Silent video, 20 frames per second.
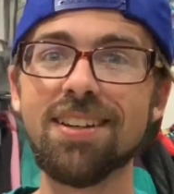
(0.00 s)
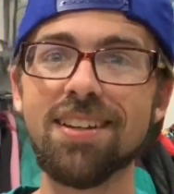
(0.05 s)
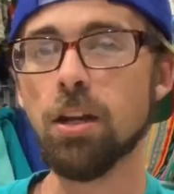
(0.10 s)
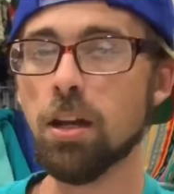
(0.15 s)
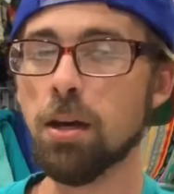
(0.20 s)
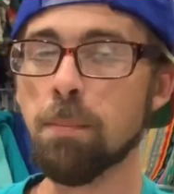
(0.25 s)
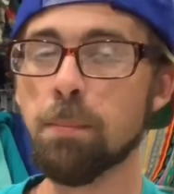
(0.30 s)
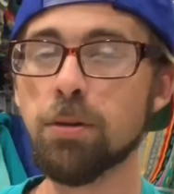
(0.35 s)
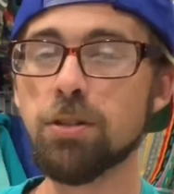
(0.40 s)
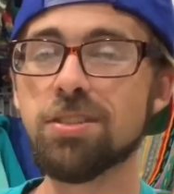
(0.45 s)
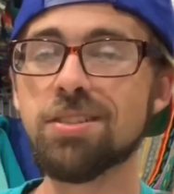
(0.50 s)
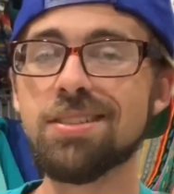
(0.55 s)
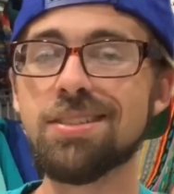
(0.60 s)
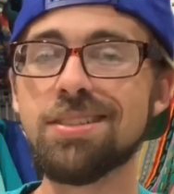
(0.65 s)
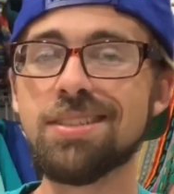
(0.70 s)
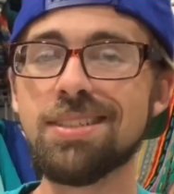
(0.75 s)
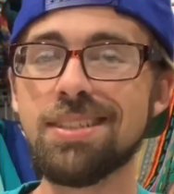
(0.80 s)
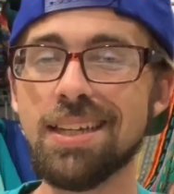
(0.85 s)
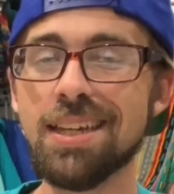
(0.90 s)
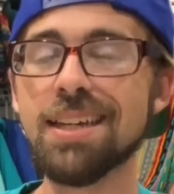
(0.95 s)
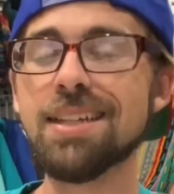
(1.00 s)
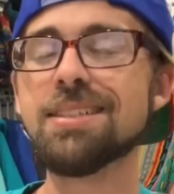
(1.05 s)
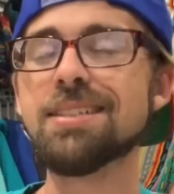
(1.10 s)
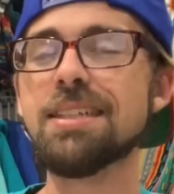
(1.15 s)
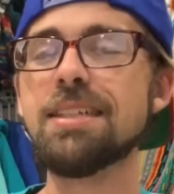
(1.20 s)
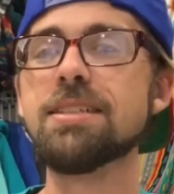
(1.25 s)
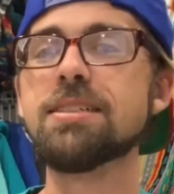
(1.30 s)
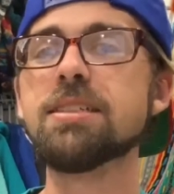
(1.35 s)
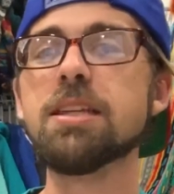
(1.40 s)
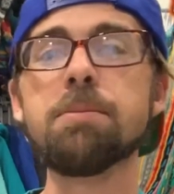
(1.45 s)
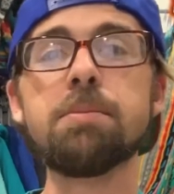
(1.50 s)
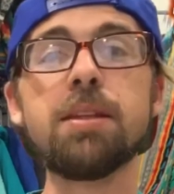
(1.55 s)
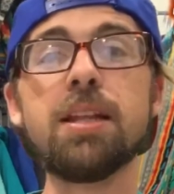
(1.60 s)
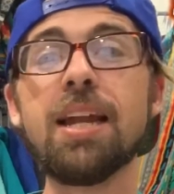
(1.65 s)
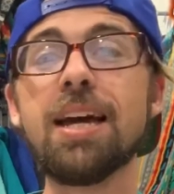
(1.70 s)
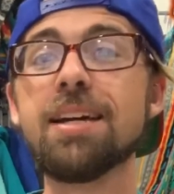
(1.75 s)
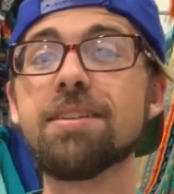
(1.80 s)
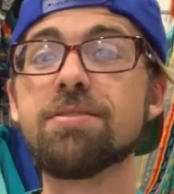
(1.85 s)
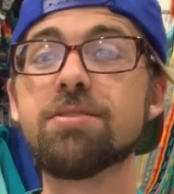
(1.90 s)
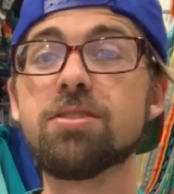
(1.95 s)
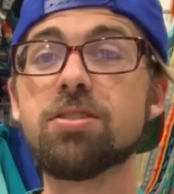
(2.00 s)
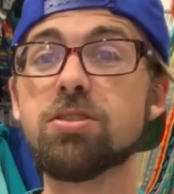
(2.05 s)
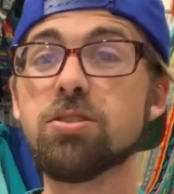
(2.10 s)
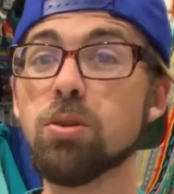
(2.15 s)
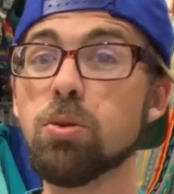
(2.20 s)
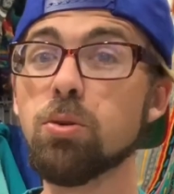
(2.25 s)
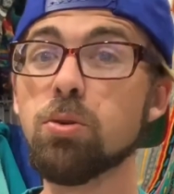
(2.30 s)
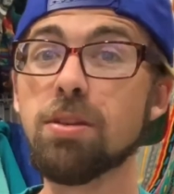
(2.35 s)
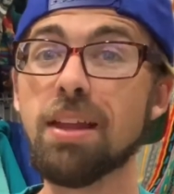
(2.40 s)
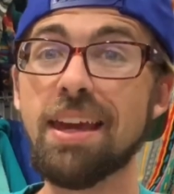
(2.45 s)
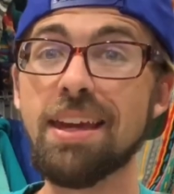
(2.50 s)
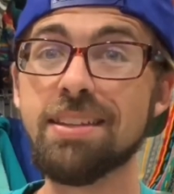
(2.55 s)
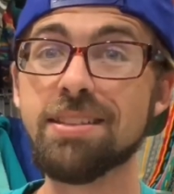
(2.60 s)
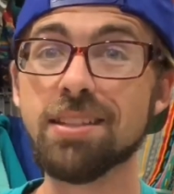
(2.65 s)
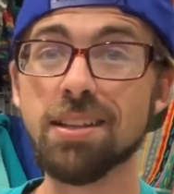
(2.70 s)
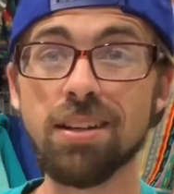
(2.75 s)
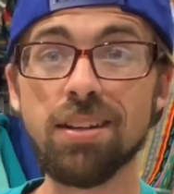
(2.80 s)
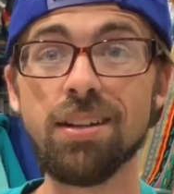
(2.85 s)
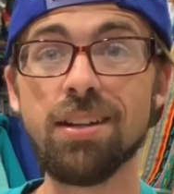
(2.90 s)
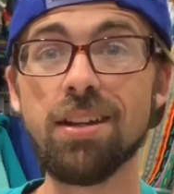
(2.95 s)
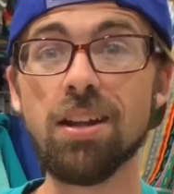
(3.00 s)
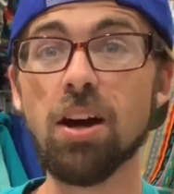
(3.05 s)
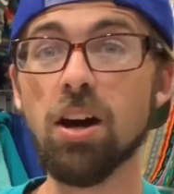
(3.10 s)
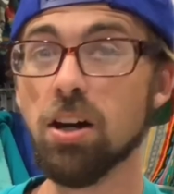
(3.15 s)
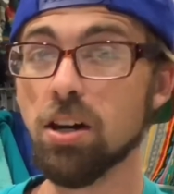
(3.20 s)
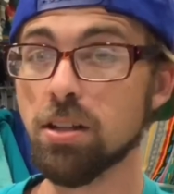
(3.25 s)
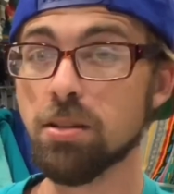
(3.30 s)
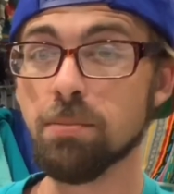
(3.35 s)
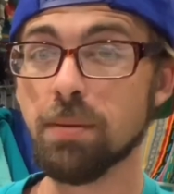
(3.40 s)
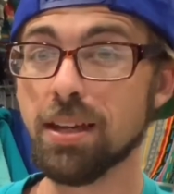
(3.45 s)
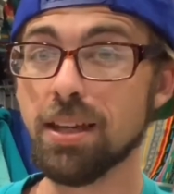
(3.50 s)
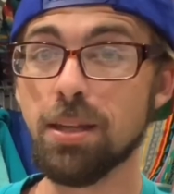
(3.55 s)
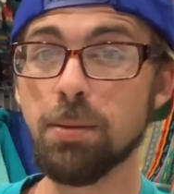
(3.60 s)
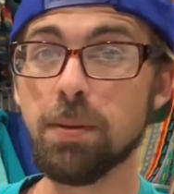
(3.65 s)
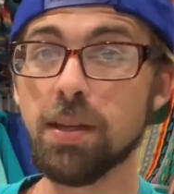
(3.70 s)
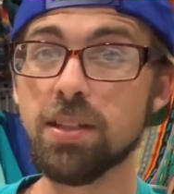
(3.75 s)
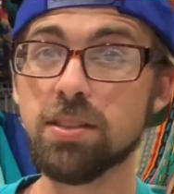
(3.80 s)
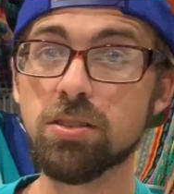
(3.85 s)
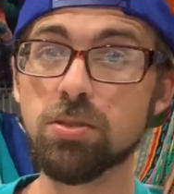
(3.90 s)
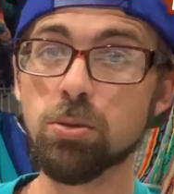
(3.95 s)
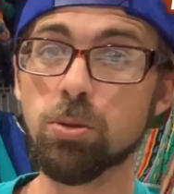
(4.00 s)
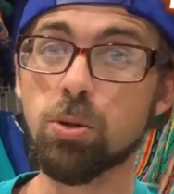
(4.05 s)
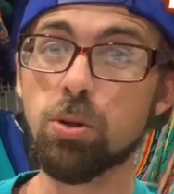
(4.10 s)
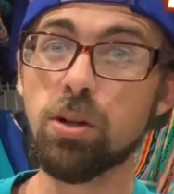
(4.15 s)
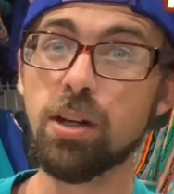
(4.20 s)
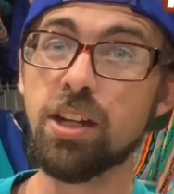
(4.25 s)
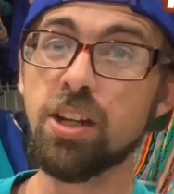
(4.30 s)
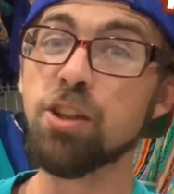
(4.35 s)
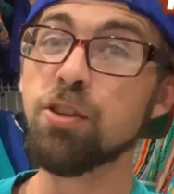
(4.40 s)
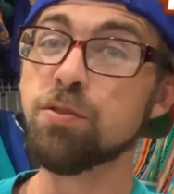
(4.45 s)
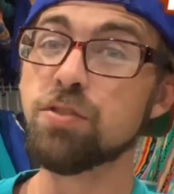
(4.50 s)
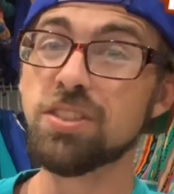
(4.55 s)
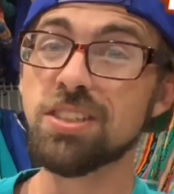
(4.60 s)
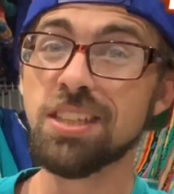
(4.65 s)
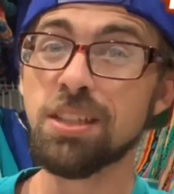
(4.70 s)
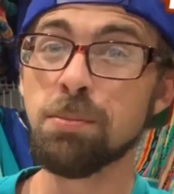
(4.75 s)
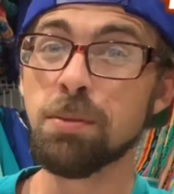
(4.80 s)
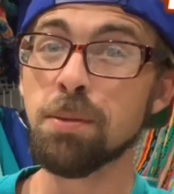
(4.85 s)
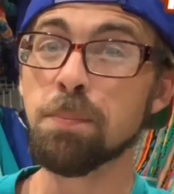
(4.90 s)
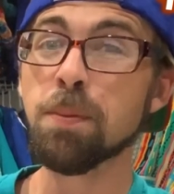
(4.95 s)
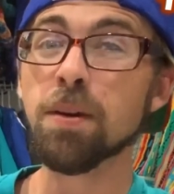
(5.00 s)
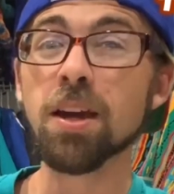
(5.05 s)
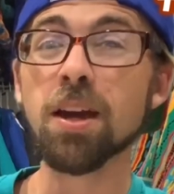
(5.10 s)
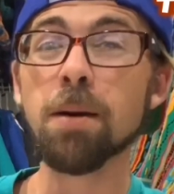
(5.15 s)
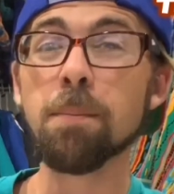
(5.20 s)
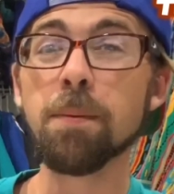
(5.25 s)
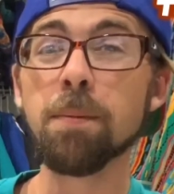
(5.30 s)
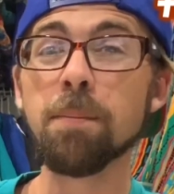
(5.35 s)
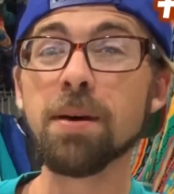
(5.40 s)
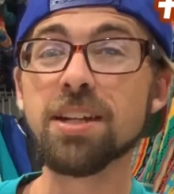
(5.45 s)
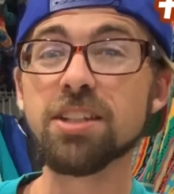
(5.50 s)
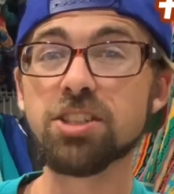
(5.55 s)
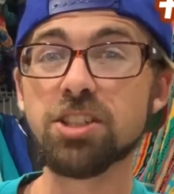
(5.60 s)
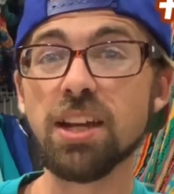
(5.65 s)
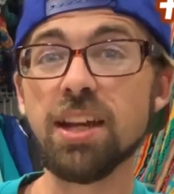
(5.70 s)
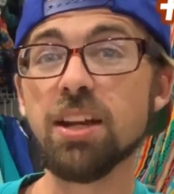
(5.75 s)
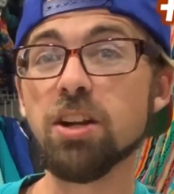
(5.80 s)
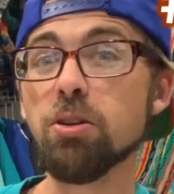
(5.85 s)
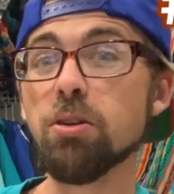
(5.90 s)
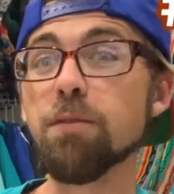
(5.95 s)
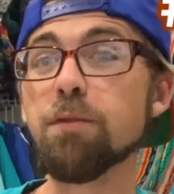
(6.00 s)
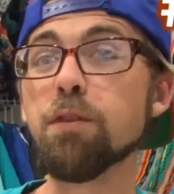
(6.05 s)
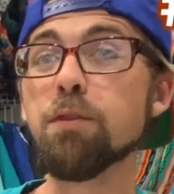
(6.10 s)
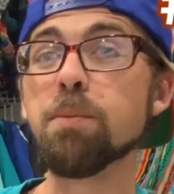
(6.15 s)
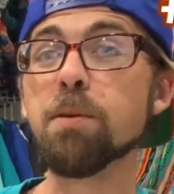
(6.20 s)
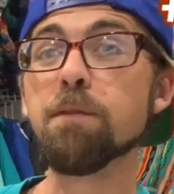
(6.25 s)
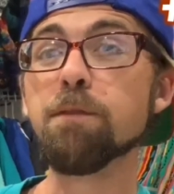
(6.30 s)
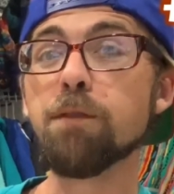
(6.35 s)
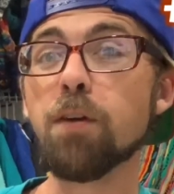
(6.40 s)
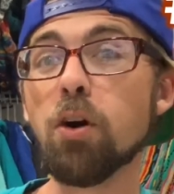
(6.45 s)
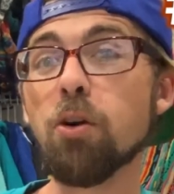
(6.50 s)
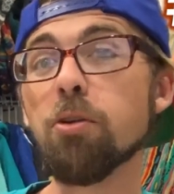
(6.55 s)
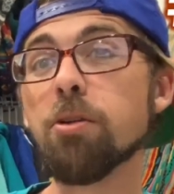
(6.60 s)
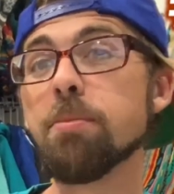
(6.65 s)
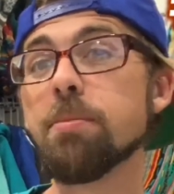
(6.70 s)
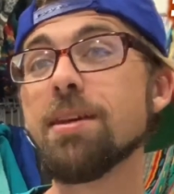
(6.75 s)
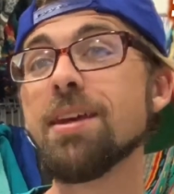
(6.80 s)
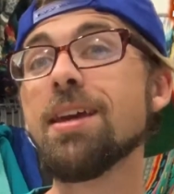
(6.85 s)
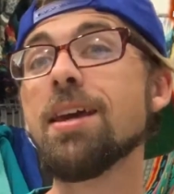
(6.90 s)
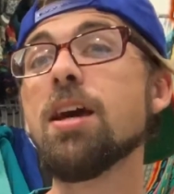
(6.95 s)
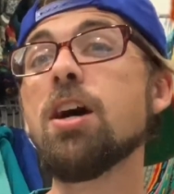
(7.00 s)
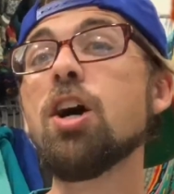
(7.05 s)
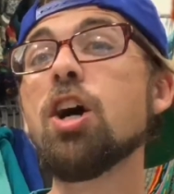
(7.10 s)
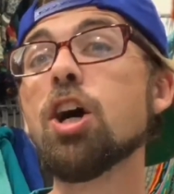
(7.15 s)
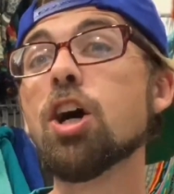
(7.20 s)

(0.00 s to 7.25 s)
Number 6 is something I've sold a ton on my eBay store, and you've seen me pick up in my channel if you've been following me.